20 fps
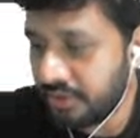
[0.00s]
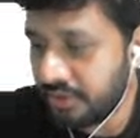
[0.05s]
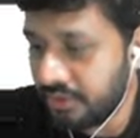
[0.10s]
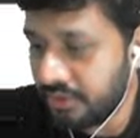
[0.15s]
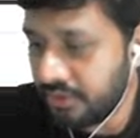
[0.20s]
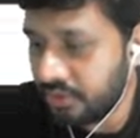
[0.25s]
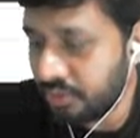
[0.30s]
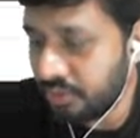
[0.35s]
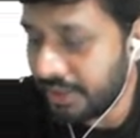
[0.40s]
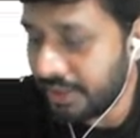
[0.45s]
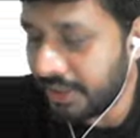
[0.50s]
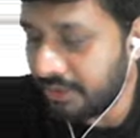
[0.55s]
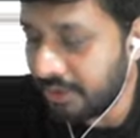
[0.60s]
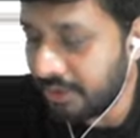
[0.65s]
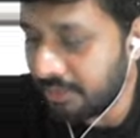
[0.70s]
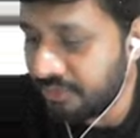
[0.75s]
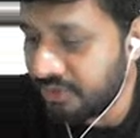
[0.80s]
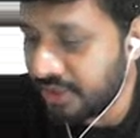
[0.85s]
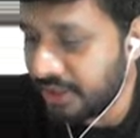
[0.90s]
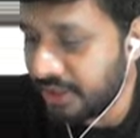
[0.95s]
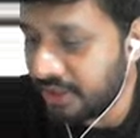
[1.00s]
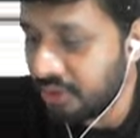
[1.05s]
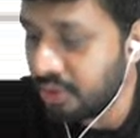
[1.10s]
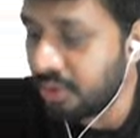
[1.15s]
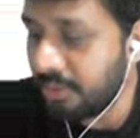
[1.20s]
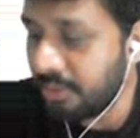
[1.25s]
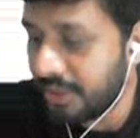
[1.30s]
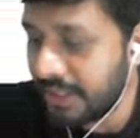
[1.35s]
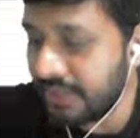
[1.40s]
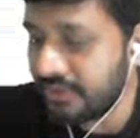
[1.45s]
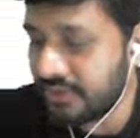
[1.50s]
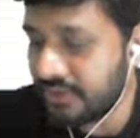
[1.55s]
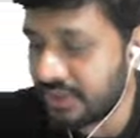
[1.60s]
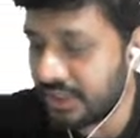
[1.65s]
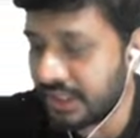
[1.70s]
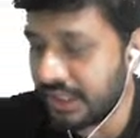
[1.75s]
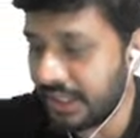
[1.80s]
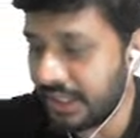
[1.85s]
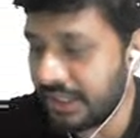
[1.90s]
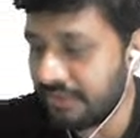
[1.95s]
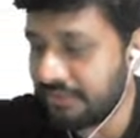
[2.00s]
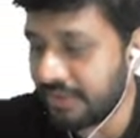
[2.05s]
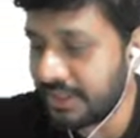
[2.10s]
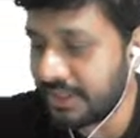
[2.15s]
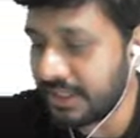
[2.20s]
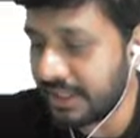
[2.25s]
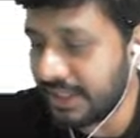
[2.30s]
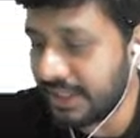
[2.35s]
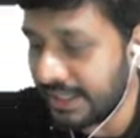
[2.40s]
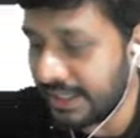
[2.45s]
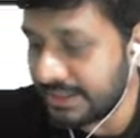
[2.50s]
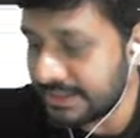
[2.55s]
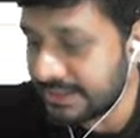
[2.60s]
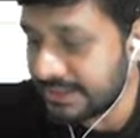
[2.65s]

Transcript: you might have observed nobody is turning for the class.